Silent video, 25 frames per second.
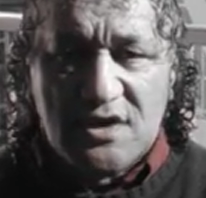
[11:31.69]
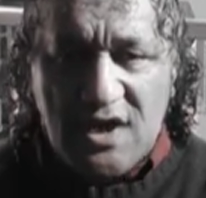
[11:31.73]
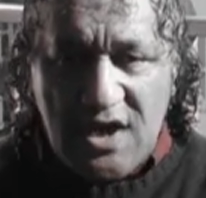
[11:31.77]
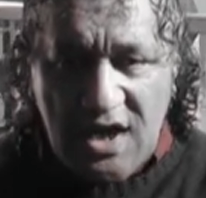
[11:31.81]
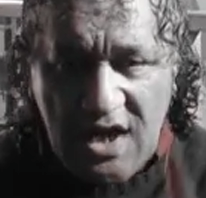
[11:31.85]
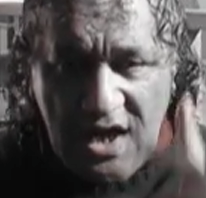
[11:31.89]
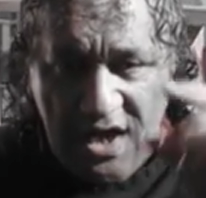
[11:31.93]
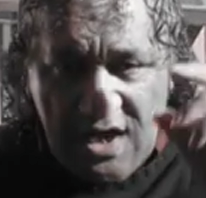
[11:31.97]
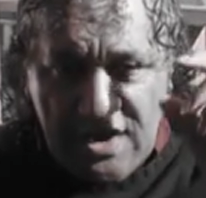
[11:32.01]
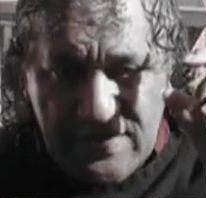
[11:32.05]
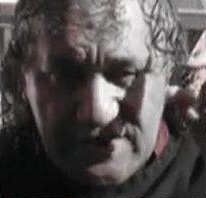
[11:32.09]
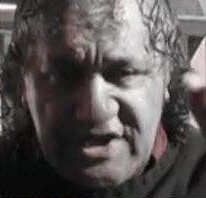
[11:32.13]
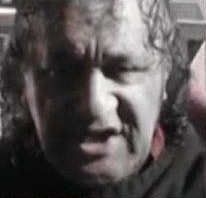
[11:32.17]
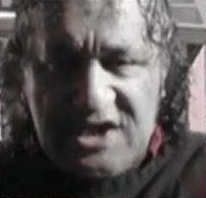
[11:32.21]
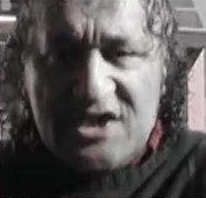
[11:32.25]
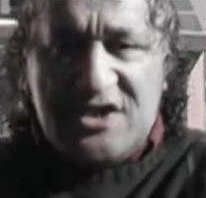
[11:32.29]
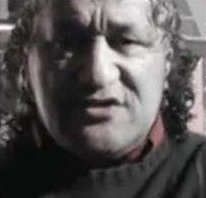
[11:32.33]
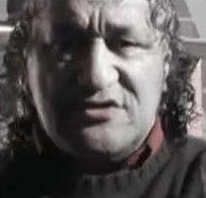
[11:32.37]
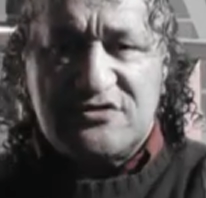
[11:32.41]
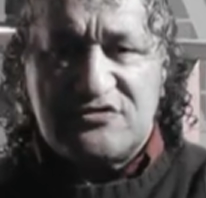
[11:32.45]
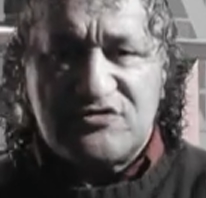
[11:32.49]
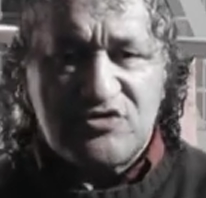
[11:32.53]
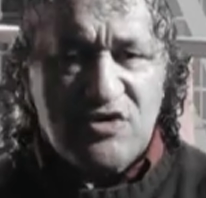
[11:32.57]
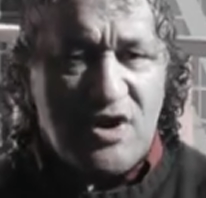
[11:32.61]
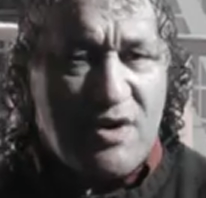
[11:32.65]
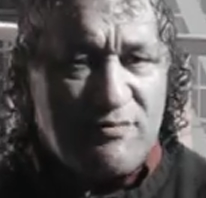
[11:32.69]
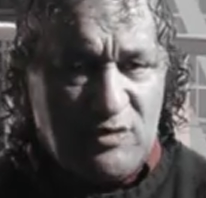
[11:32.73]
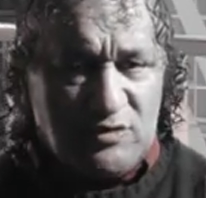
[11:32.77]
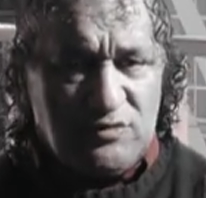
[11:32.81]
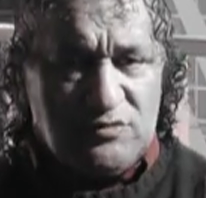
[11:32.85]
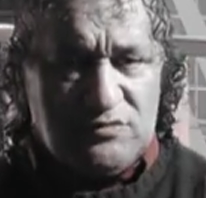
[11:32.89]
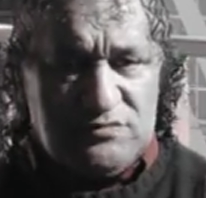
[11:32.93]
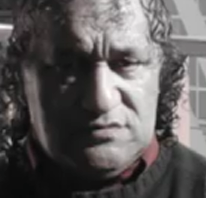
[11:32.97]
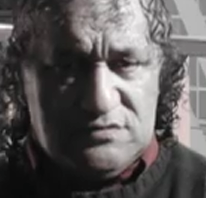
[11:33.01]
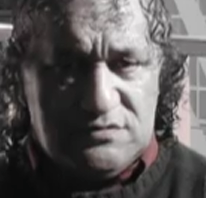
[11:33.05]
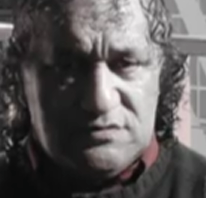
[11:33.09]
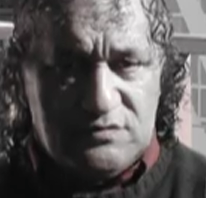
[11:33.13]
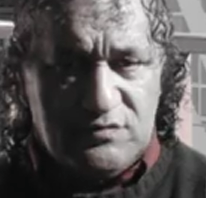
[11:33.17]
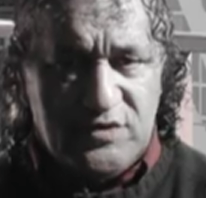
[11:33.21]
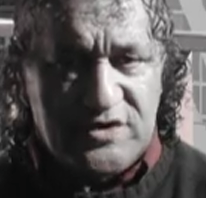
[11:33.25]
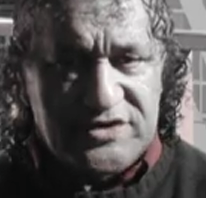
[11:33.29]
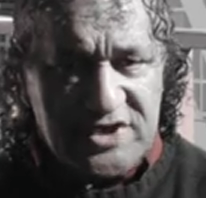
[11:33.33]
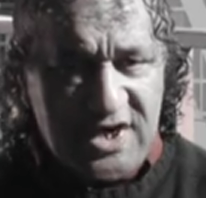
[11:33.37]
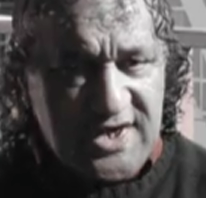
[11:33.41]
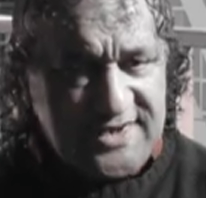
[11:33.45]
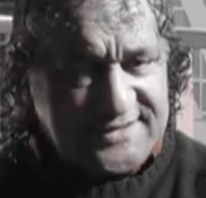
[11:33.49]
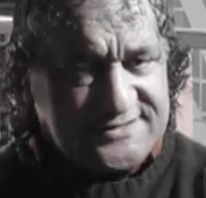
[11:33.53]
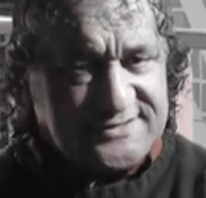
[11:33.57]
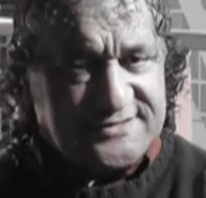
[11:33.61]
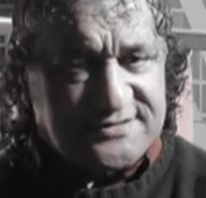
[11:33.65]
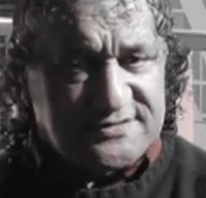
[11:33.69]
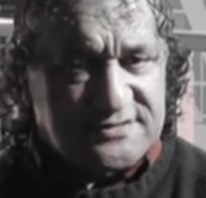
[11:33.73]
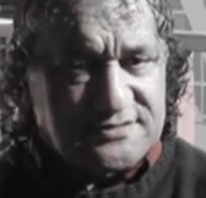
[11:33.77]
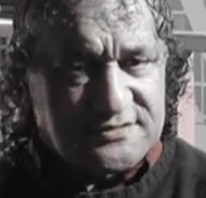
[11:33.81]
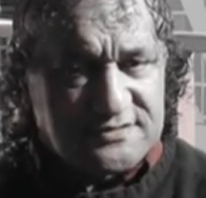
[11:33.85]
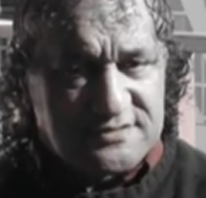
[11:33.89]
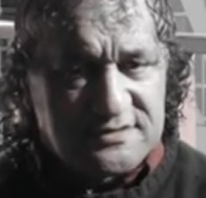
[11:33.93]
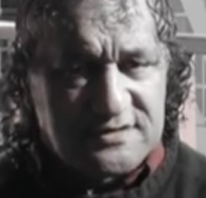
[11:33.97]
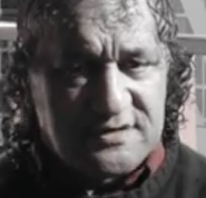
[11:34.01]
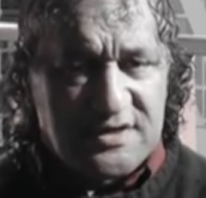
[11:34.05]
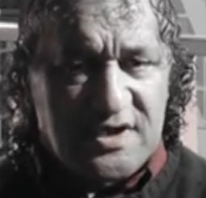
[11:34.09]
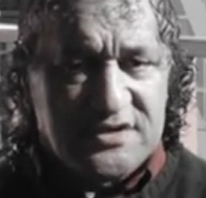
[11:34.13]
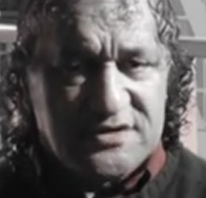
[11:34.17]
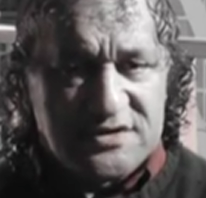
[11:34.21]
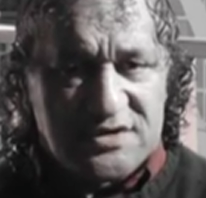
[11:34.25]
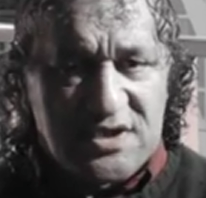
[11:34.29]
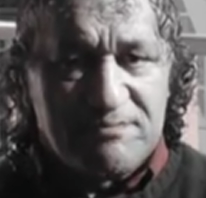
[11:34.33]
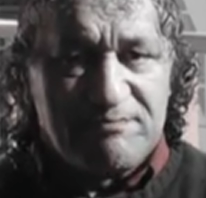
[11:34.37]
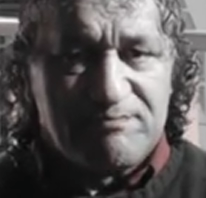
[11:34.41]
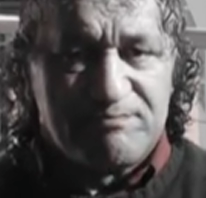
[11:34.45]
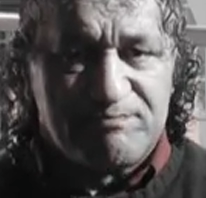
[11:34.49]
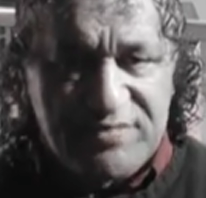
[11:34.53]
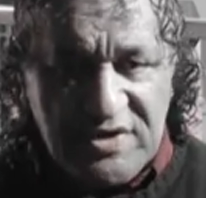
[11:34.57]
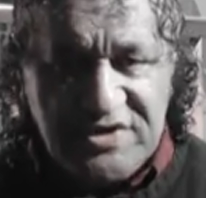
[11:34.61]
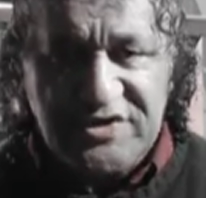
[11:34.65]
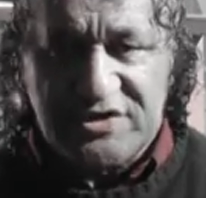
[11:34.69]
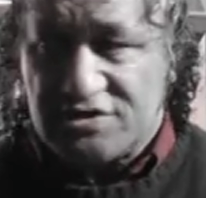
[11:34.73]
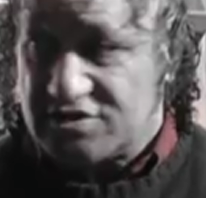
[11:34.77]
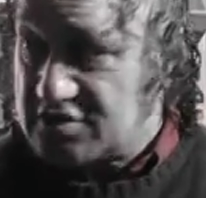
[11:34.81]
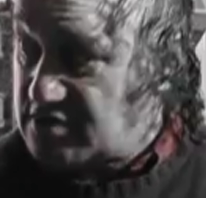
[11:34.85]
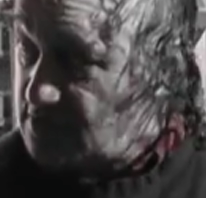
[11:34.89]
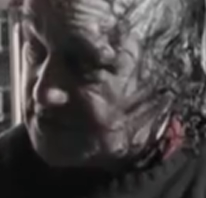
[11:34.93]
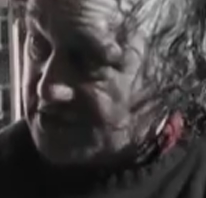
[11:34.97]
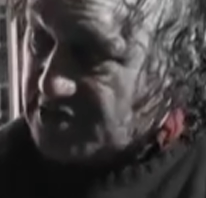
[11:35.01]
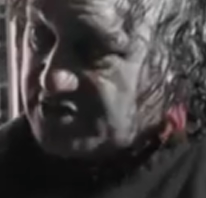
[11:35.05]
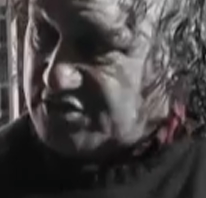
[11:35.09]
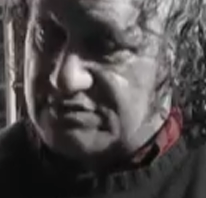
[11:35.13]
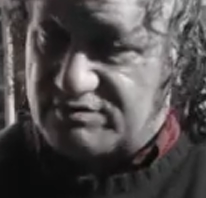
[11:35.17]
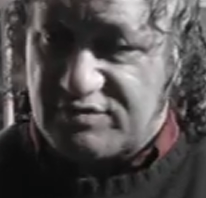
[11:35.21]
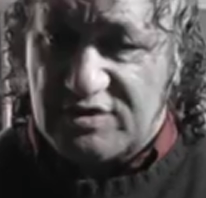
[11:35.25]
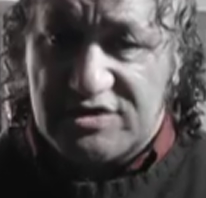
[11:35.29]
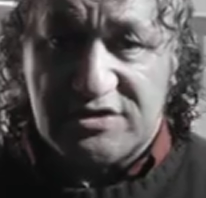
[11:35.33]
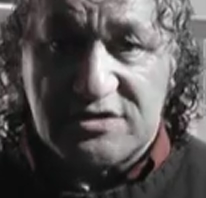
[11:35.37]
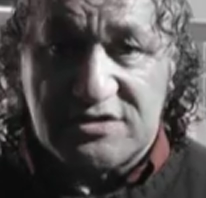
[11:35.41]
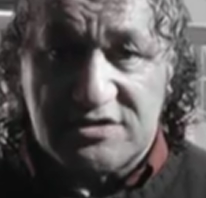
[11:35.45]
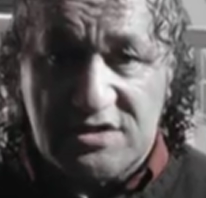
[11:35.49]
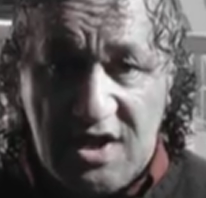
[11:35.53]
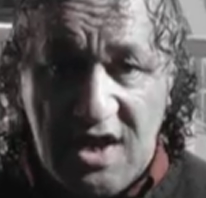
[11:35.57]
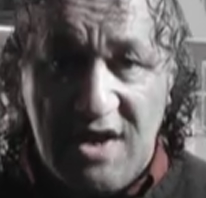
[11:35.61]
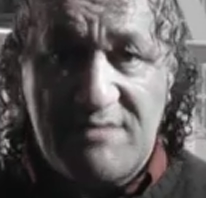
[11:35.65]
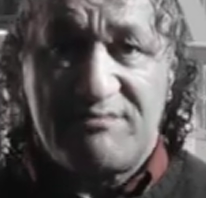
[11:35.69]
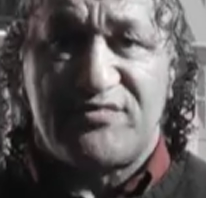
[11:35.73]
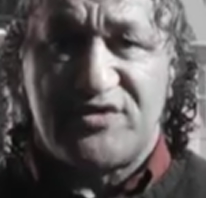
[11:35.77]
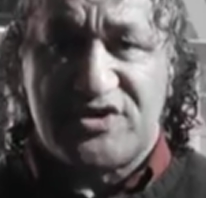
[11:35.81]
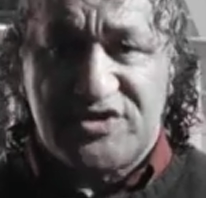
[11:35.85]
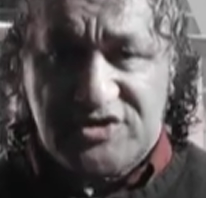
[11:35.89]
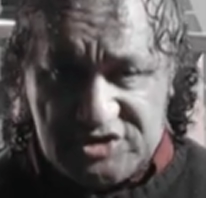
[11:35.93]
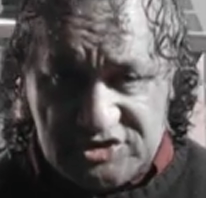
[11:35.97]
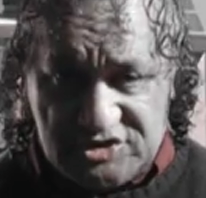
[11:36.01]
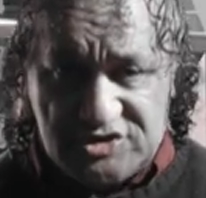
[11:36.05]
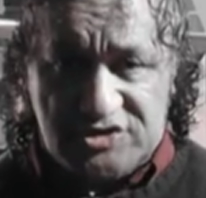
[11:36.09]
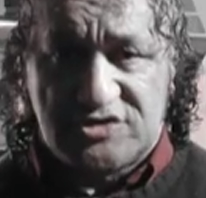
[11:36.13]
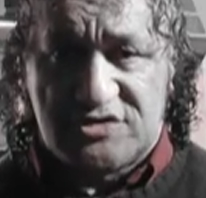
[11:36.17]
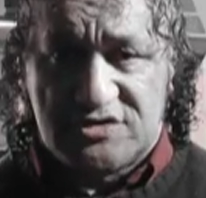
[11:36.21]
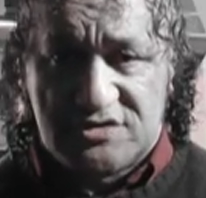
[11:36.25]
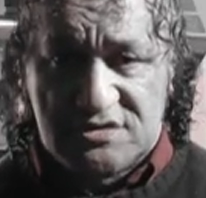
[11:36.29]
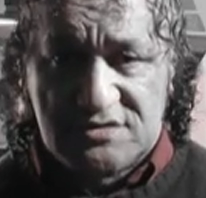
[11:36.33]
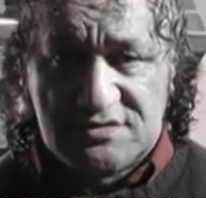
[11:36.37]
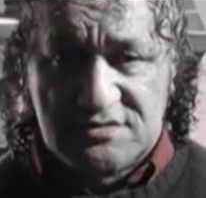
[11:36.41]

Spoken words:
are in trouble with us and the British. This is British, I'm British.